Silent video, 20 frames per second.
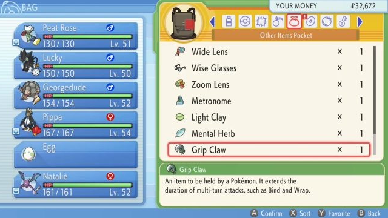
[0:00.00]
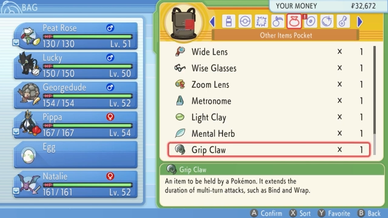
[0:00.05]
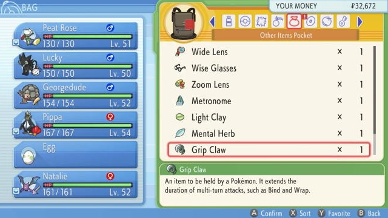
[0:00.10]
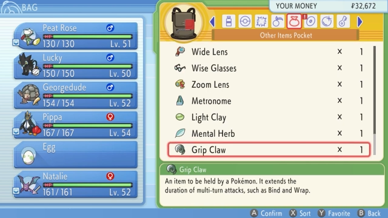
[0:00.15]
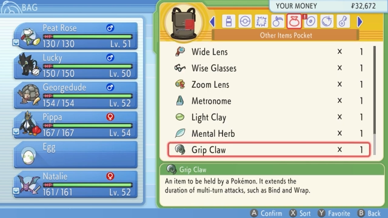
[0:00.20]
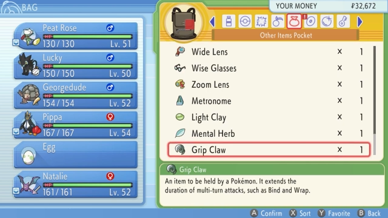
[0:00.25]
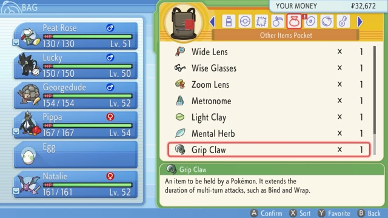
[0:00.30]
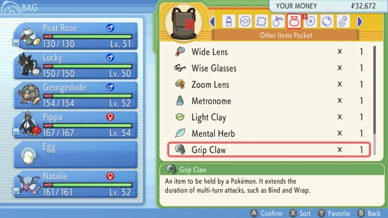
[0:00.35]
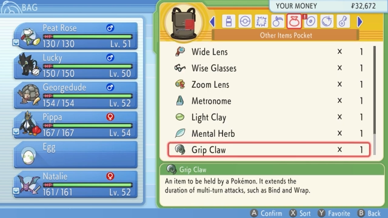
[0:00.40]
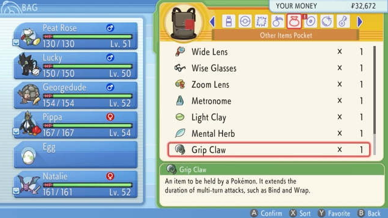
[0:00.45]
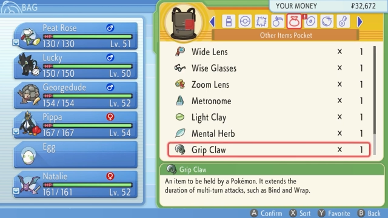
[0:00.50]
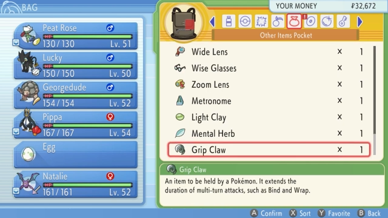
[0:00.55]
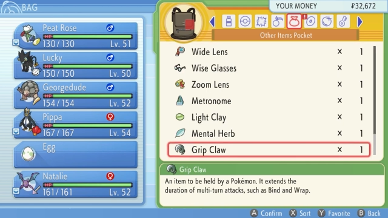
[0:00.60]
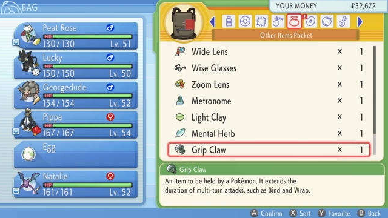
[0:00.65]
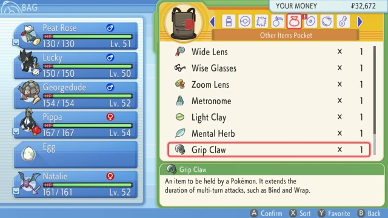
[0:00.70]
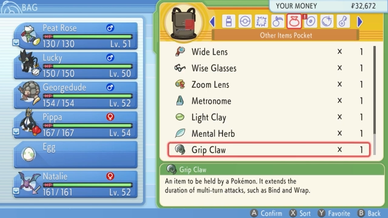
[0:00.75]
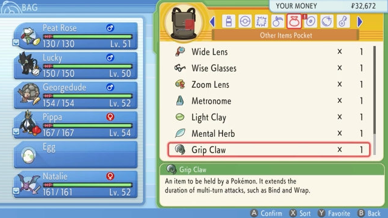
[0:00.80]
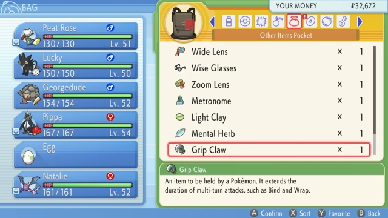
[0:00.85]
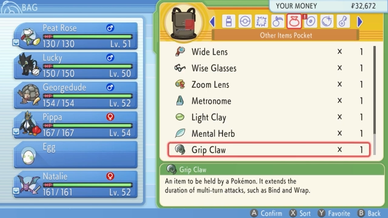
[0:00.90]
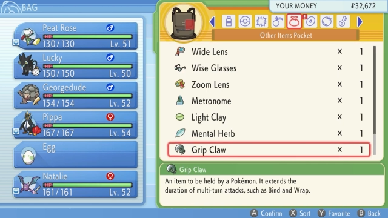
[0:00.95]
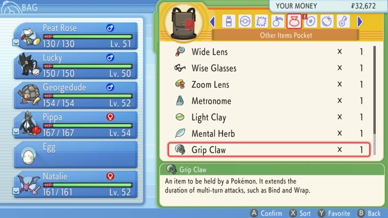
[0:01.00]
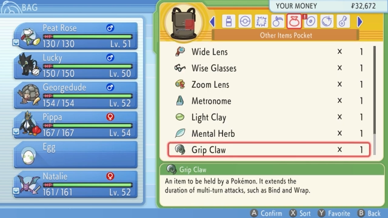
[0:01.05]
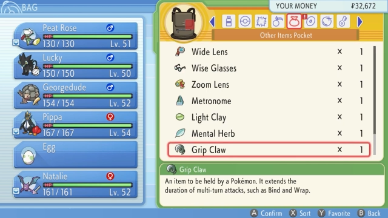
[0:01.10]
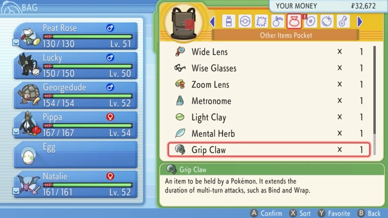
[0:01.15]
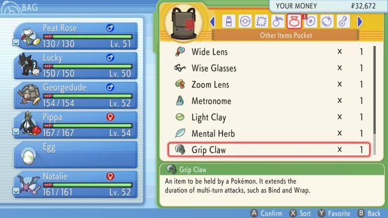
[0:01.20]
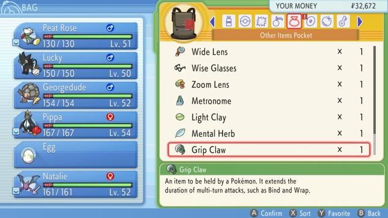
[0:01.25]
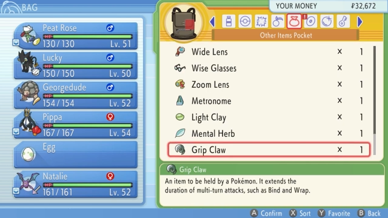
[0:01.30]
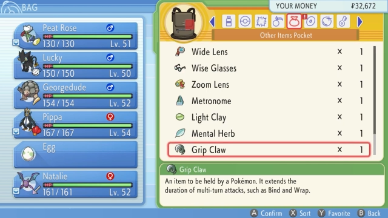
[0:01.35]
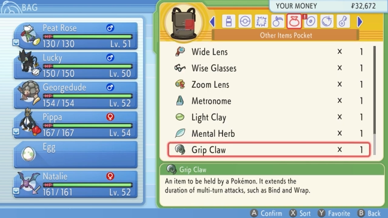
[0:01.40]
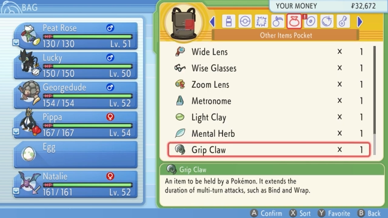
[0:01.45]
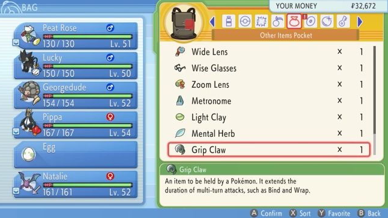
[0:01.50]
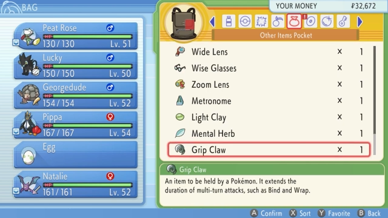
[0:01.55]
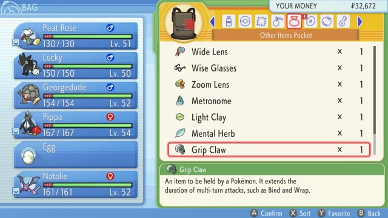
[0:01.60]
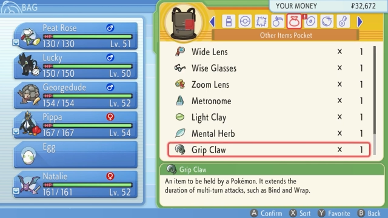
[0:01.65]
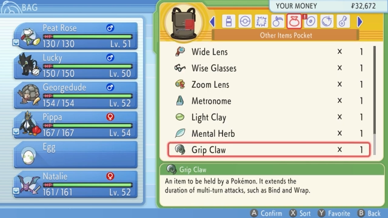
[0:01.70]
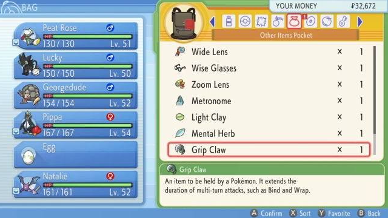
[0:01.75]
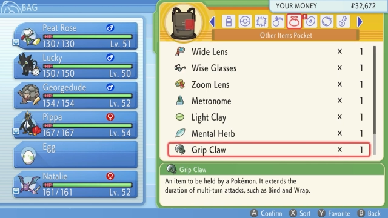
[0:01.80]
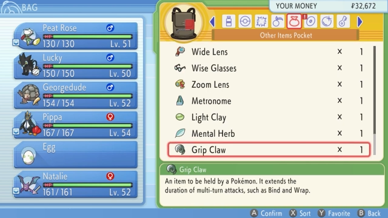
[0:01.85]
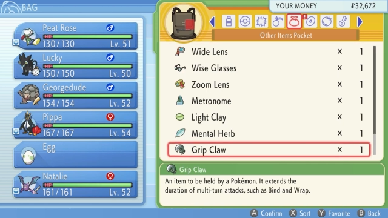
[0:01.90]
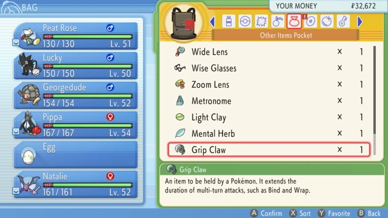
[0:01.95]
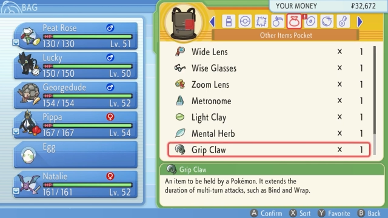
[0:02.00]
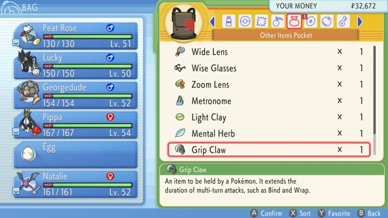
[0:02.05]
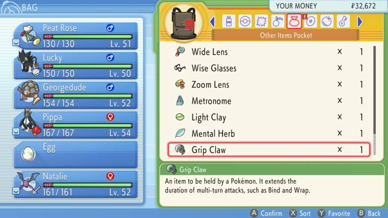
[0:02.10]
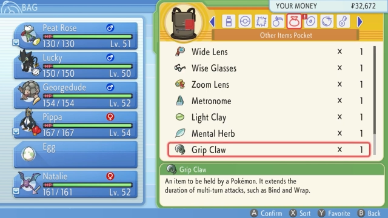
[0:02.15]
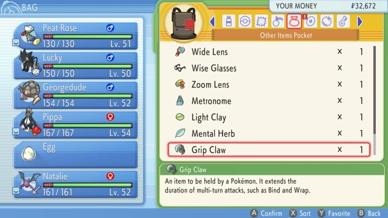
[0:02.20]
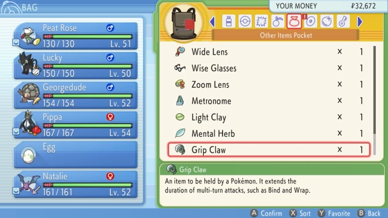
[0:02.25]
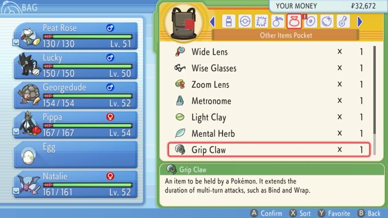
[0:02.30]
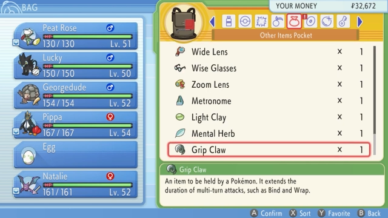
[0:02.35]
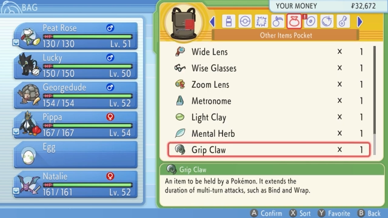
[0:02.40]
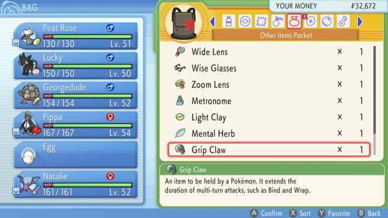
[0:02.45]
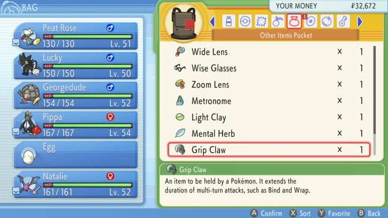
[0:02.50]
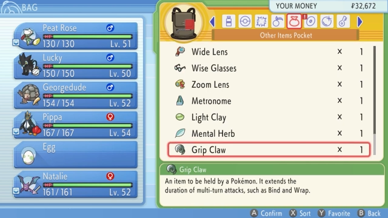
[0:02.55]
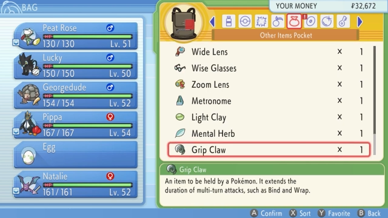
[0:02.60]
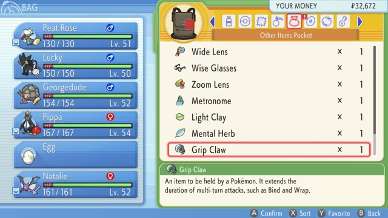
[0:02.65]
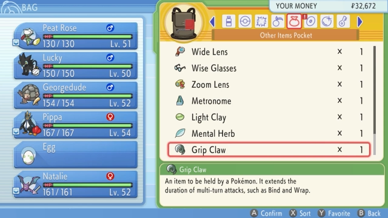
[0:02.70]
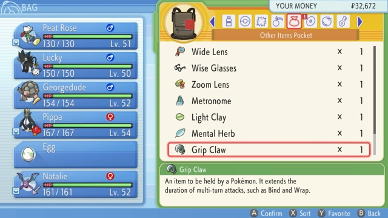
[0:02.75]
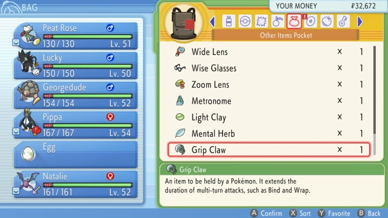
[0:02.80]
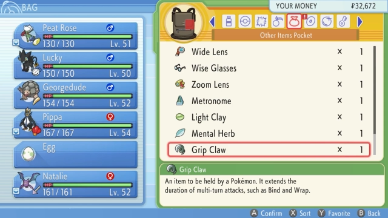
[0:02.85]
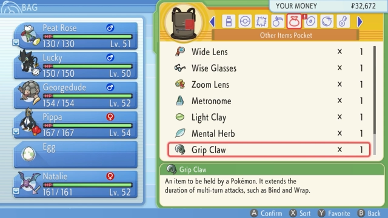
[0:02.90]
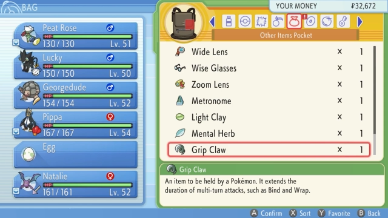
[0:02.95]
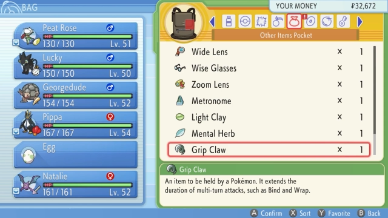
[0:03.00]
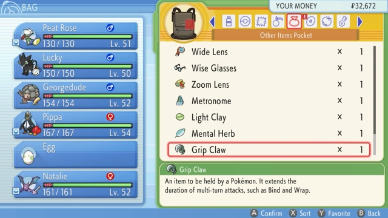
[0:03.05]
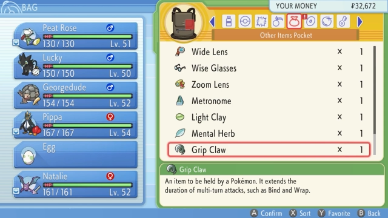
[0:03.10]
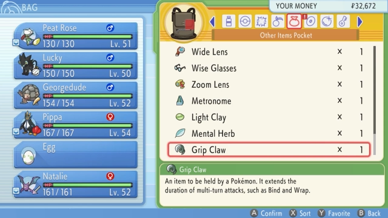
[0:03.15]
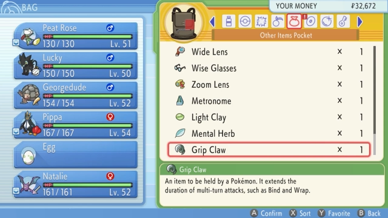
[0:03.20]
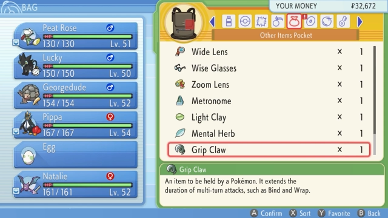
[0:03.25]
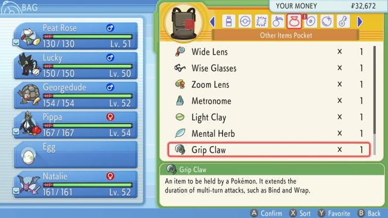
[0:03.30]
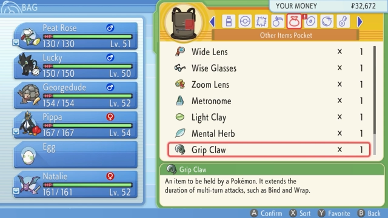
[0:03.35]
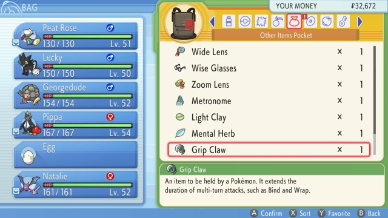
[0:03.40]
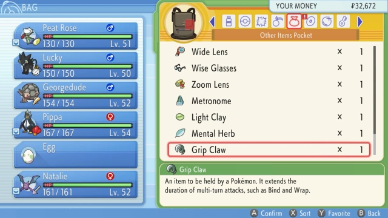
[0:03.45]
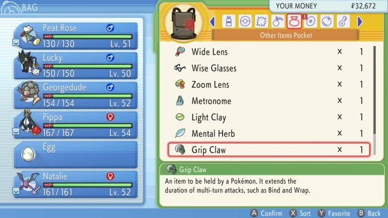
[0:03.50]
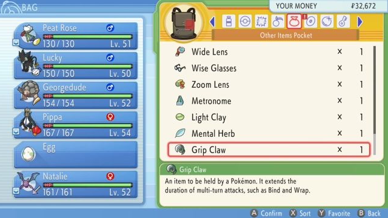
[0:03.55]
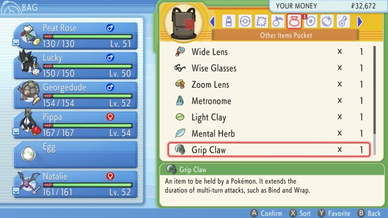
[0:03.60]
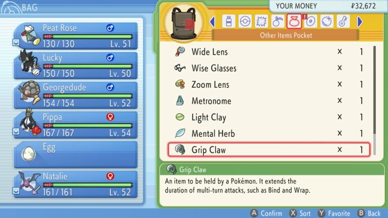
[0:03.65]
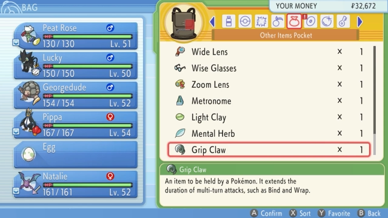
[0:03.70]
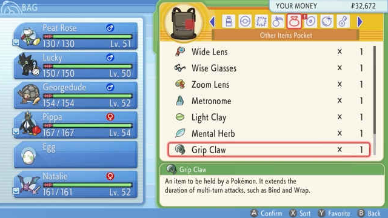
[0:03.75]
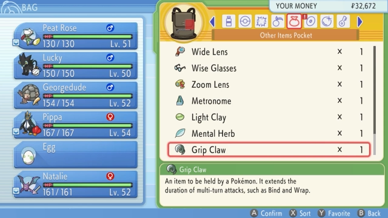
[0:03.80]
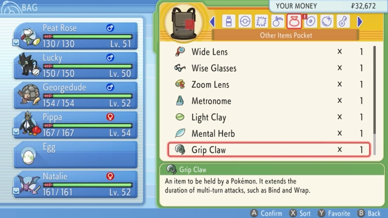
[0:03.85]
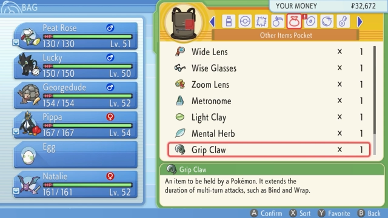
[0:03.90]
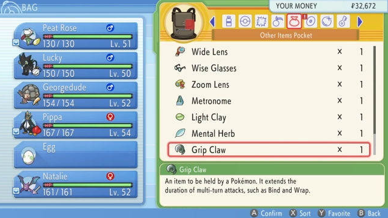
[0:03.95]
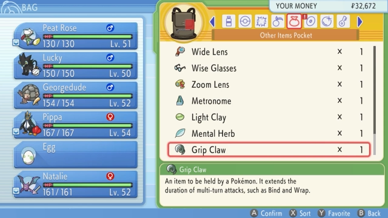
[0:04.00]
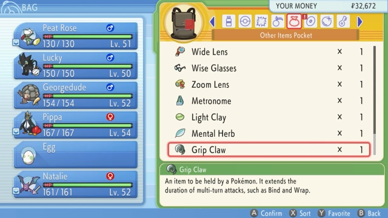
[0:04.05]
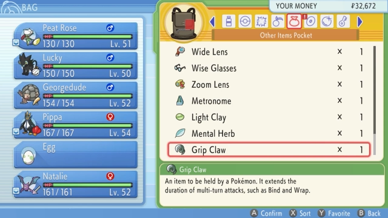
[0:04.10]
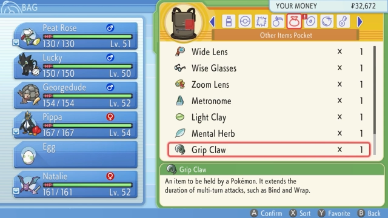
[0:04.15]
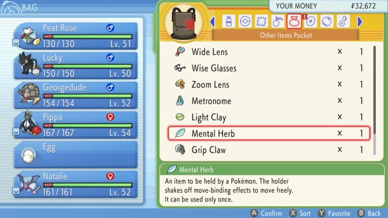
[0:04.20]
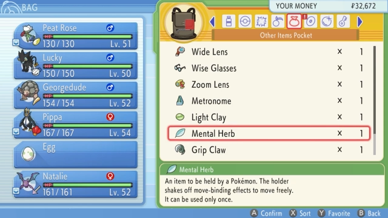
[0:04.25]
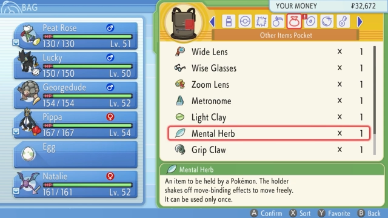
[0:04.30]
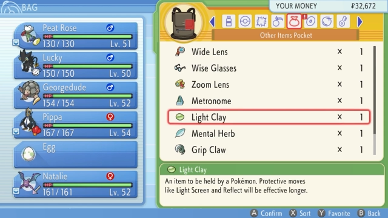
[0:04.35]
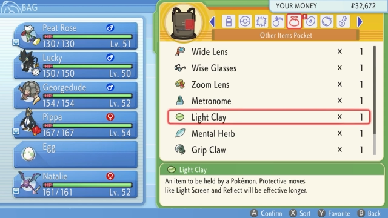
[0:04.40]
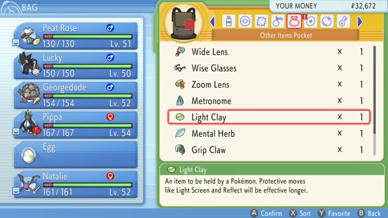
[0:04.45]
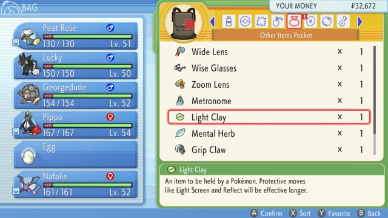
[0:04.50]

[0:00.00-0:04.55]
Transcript: [unreadable: no face in view]